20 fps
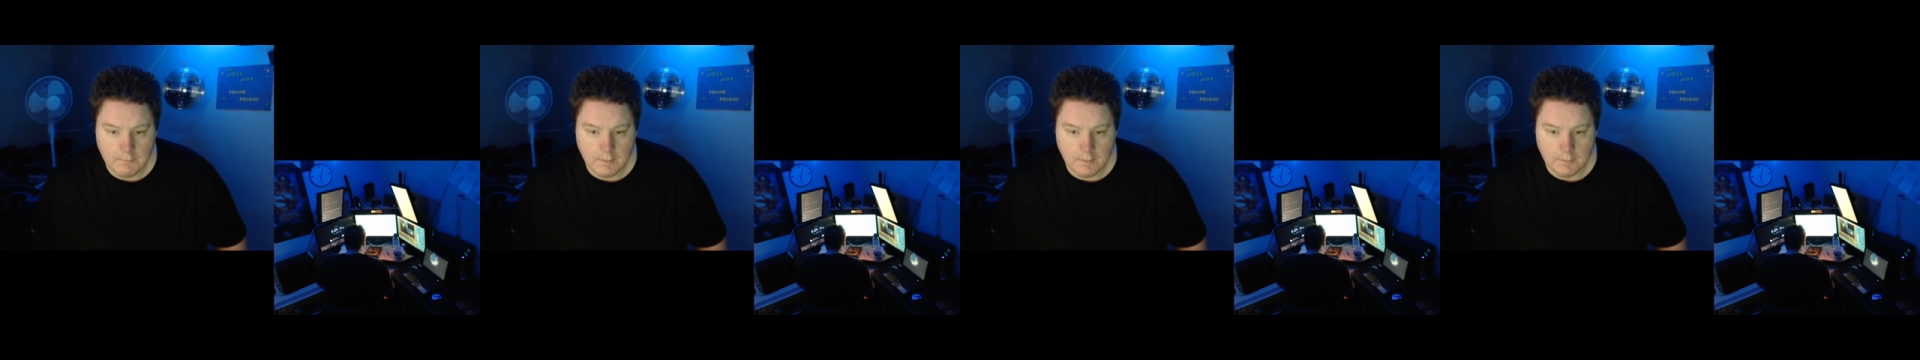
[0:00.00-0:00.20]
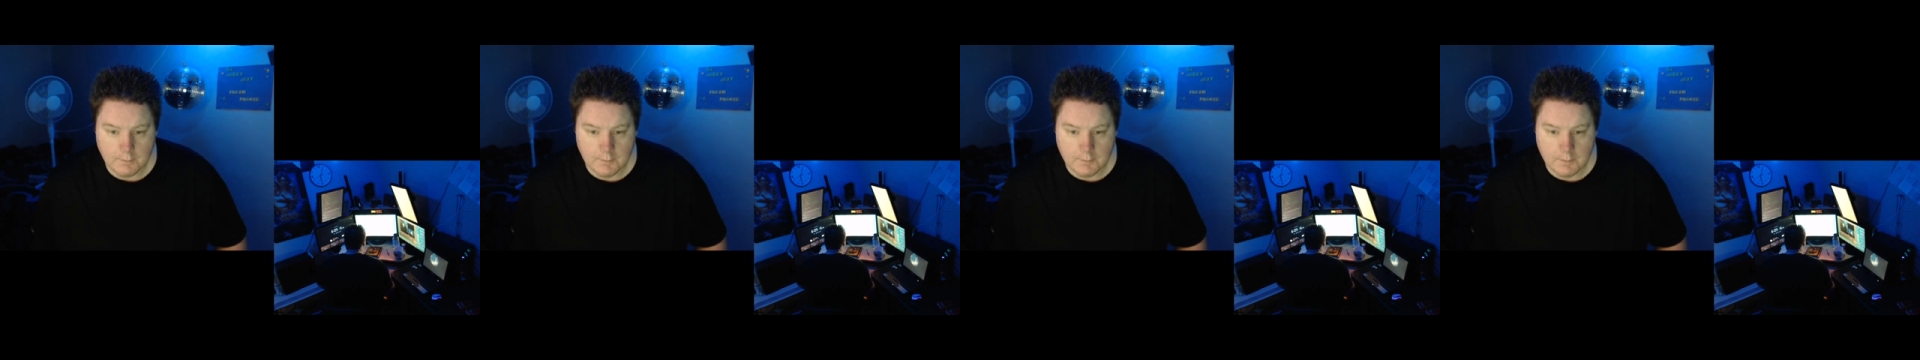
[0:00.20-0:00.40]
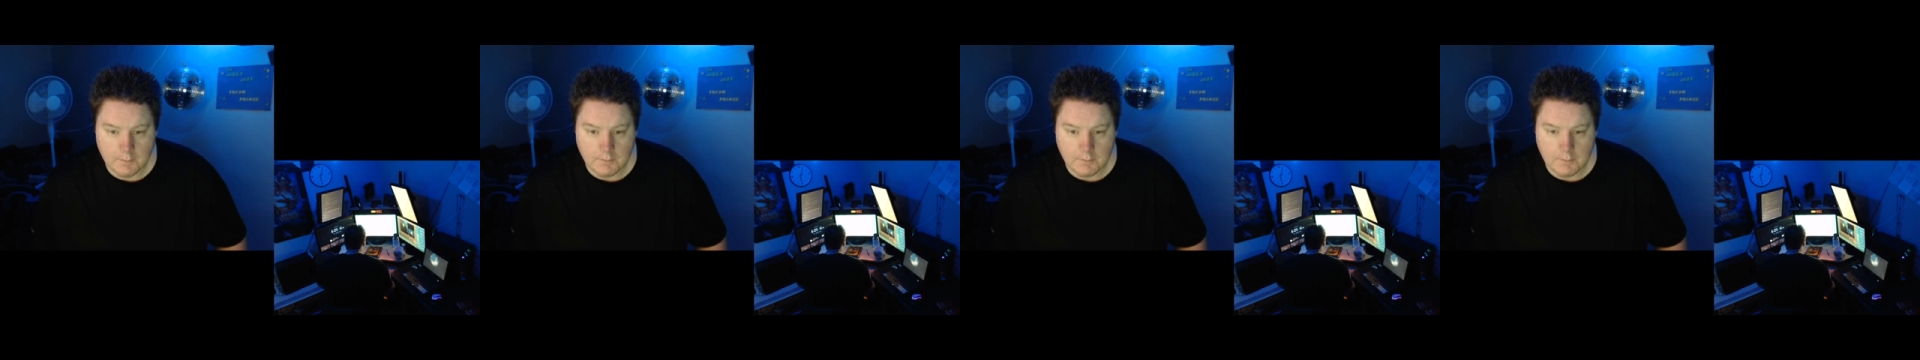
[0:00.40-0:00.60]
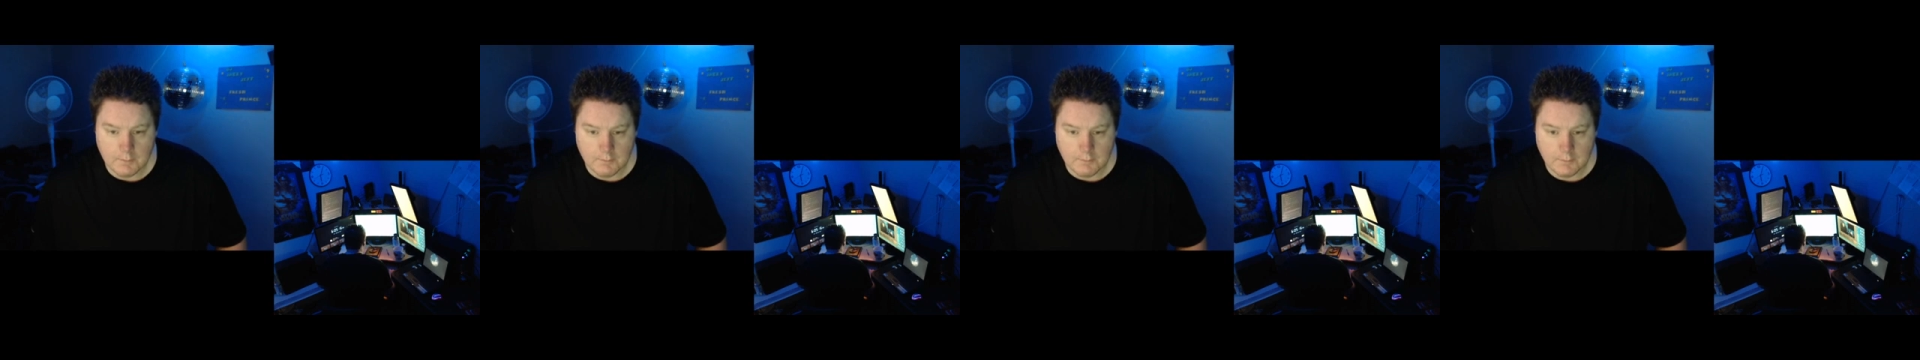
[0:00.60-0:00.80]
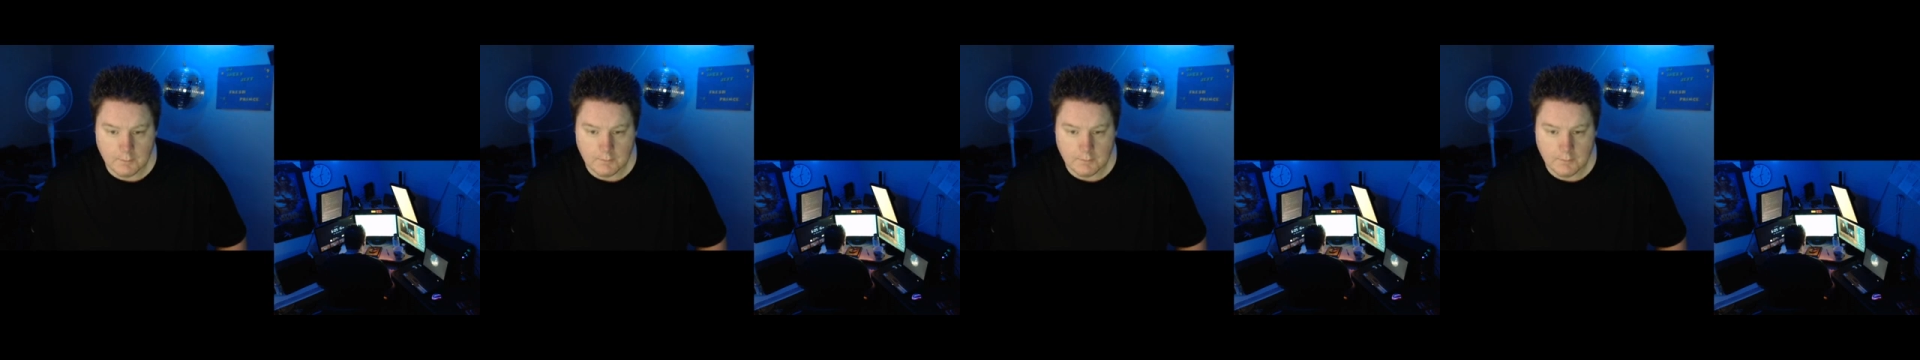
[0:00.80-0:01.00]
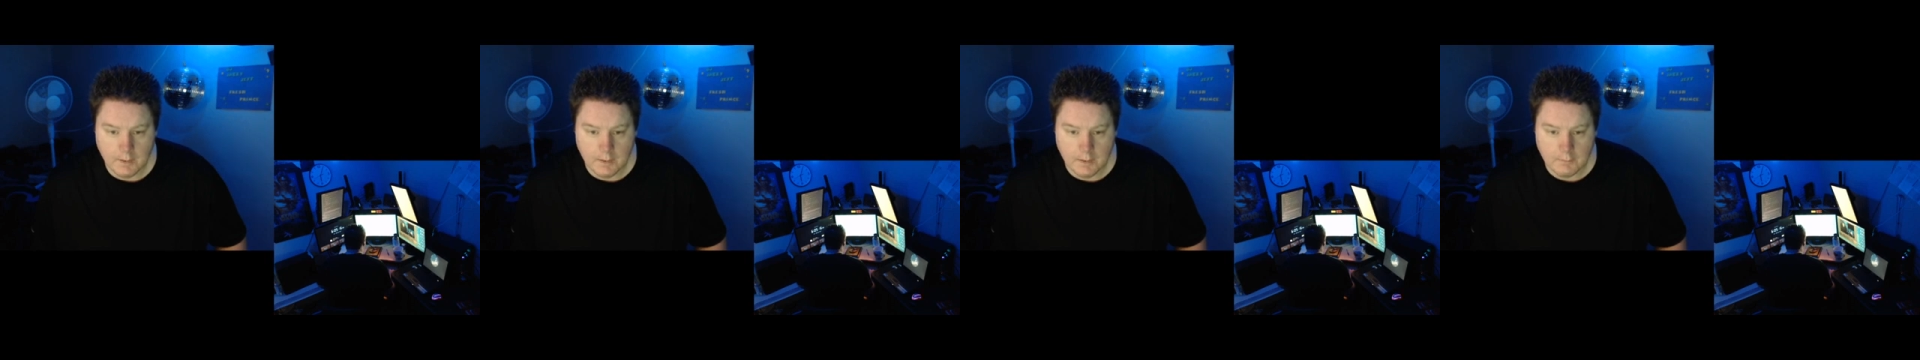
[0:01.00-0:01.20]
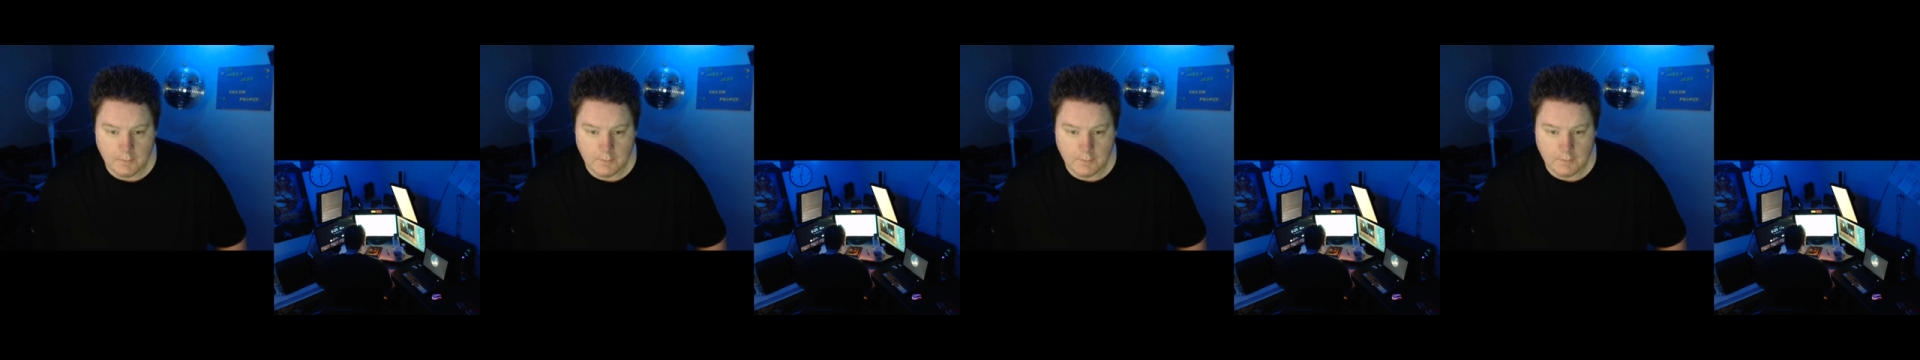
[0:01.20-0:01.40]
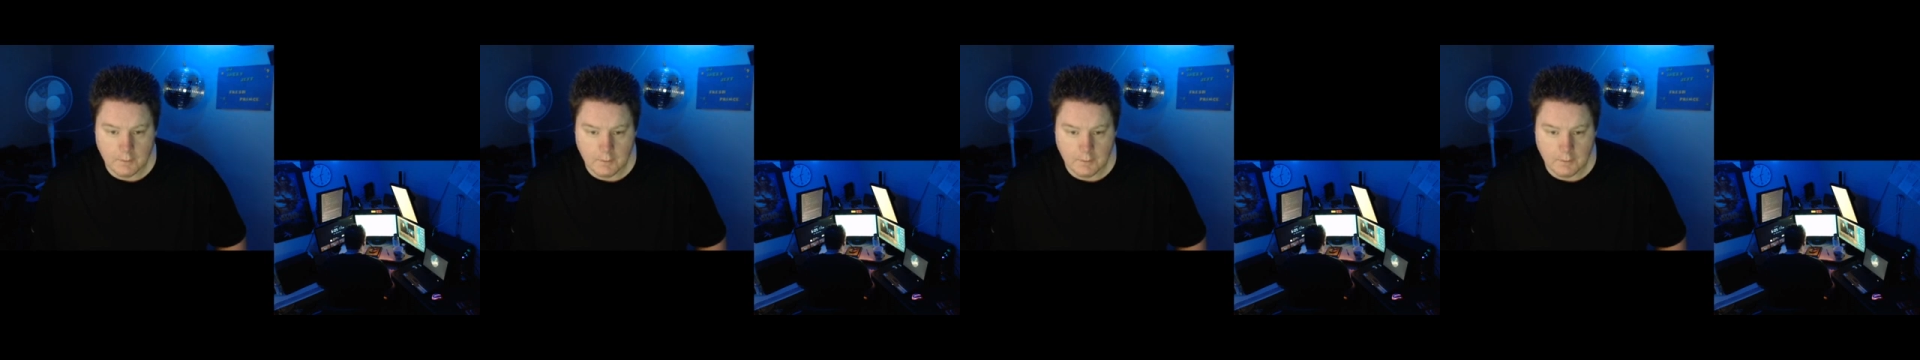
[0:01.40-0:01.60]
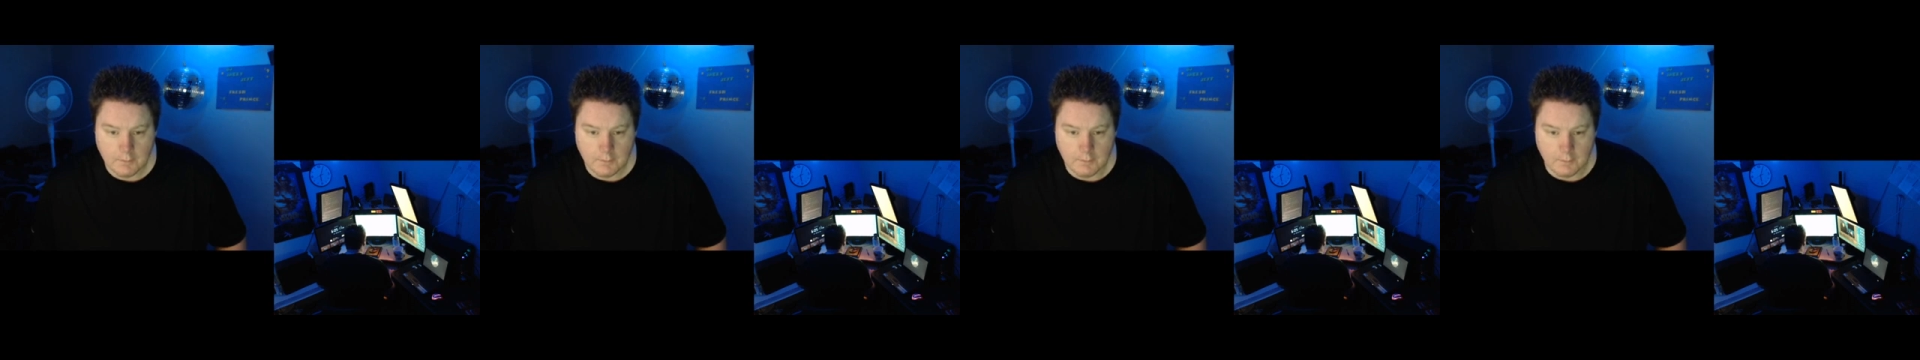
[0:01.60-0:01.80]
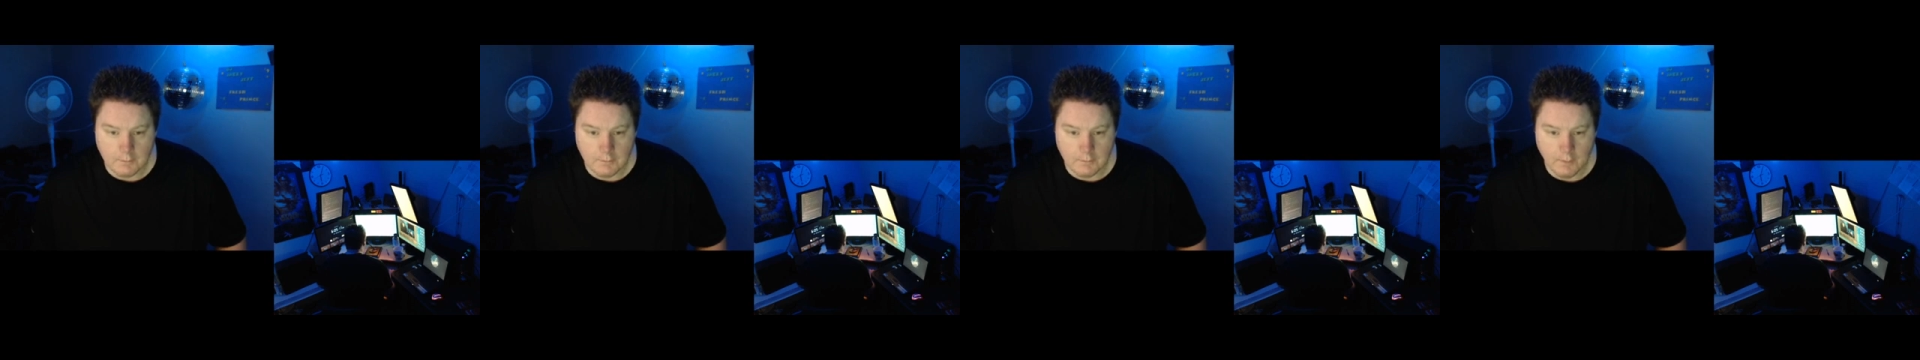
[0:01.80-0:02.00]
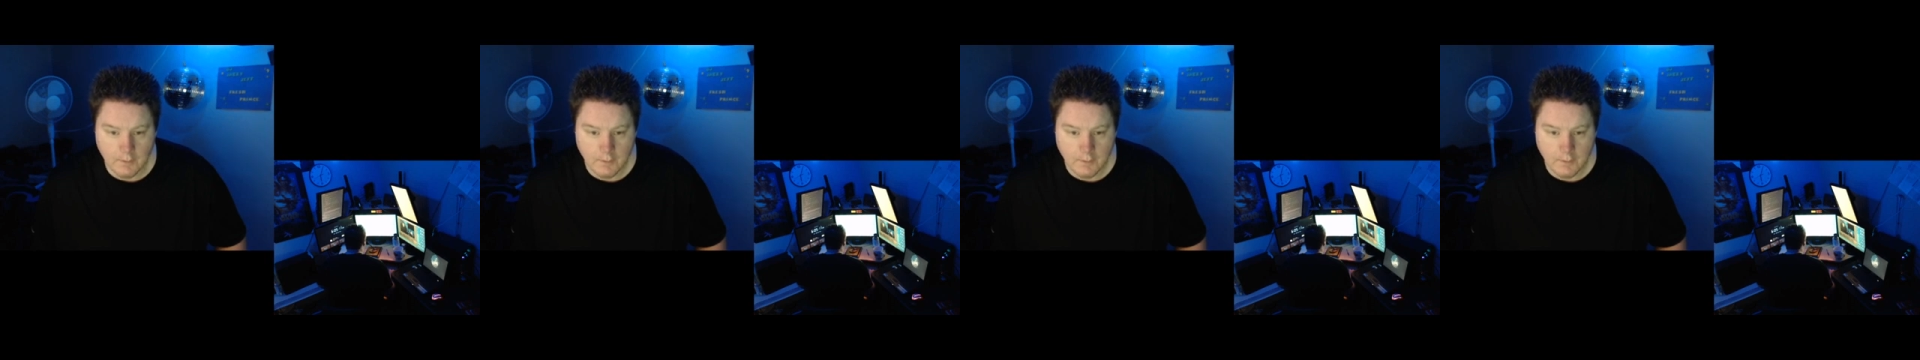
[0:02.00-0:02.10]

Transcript: has produced the first high-resolution